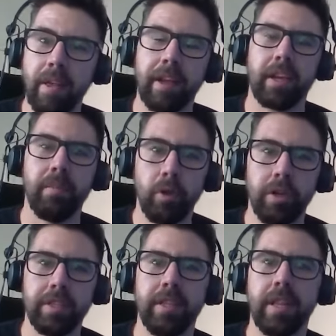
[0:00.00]
that
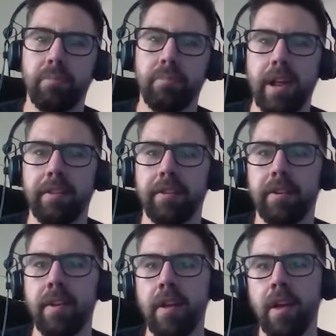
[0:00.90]
community and that brand.
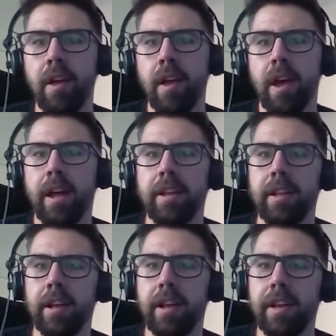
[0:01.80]
And and,
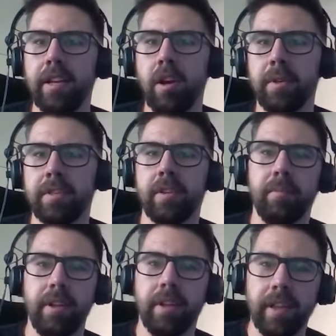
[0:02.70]
it, and e-commerce can
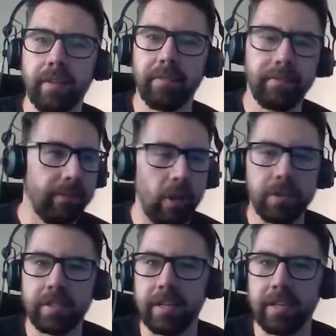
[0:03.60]
be, you can get
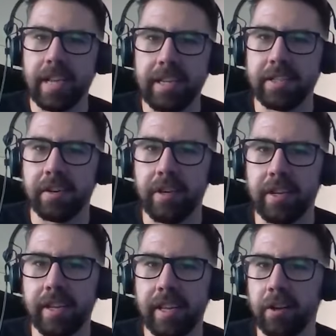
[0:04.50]
lost in data and you
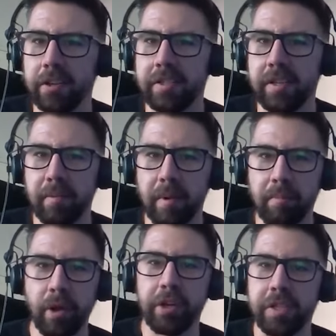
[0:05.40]
can get lost in
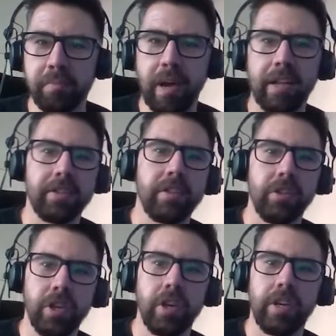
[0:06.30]
purchase patterns and
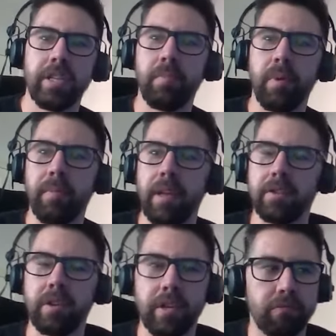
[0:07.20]
journeys, but
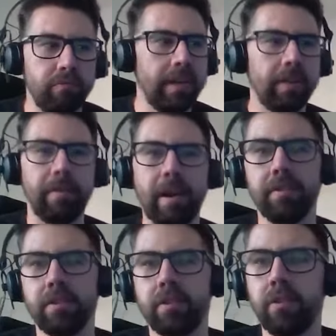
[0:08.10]
it's it's really around
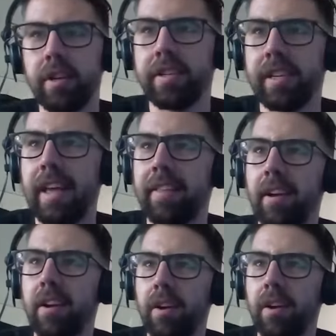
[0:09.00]
trying to get
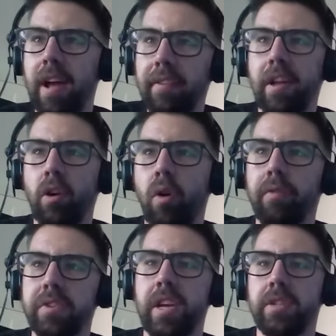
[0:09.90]
that kind of have that
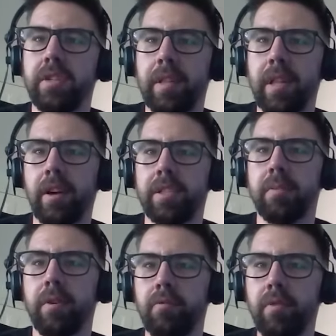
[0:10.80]
conversation with that
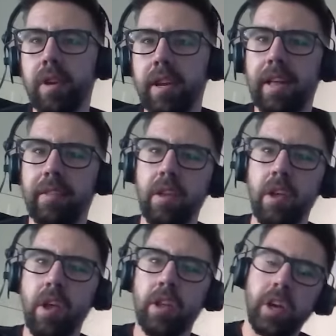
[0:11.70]
customer and really get
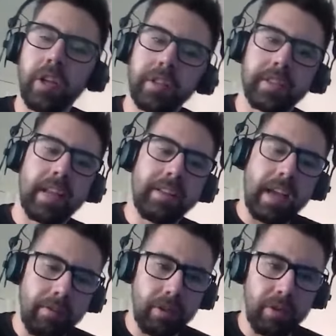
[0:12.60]
to understand
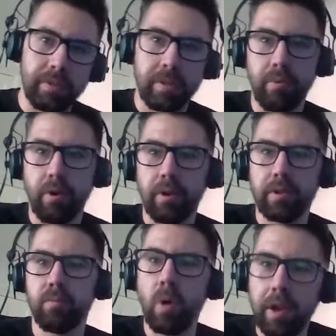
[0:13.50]
how they use the
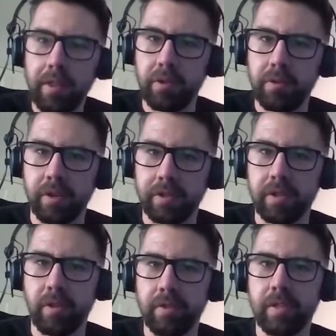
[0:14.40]
products, why they use our
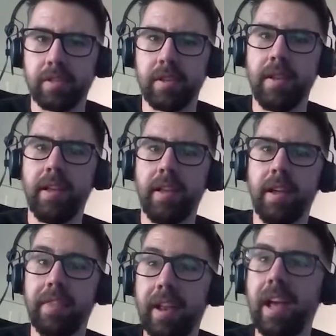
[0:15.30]
services,
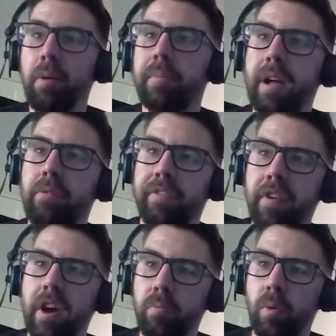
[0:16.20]
and then help that
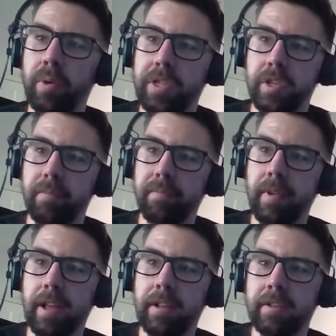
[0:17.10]
refine what we do.
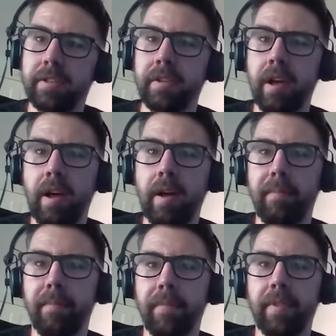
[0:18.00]
And
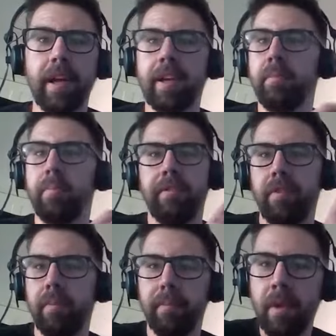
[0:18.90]
um, that could be
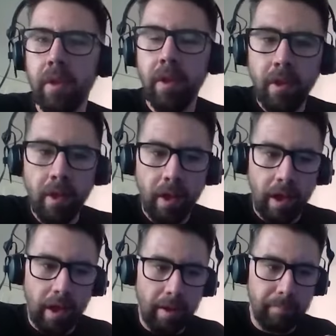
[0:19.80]
from
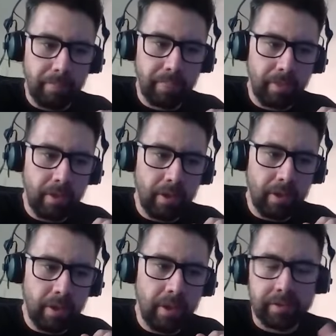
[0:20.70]
um,
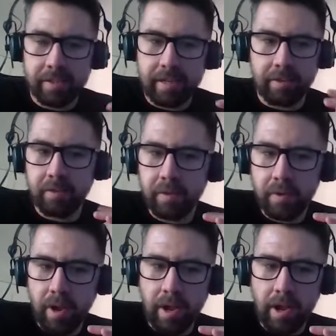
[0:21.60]
as I said,
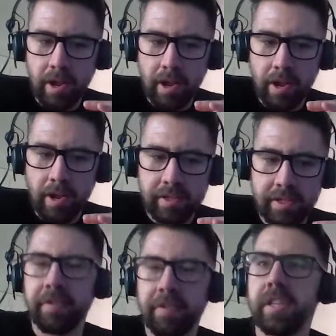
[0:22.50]
A, a
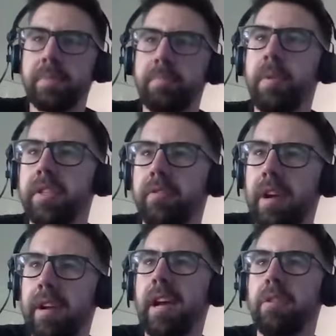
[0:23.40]
different experience
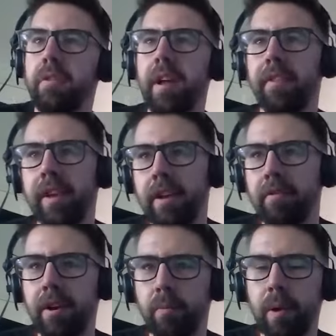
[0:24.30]
around how you navigate
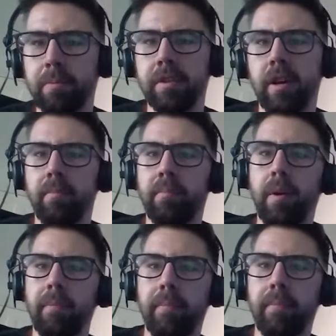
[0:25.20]
around a website,
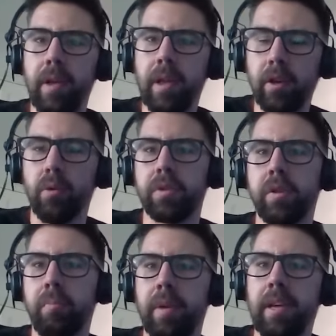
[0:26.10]
but it can
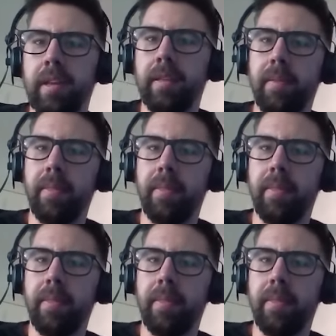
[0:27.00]
also be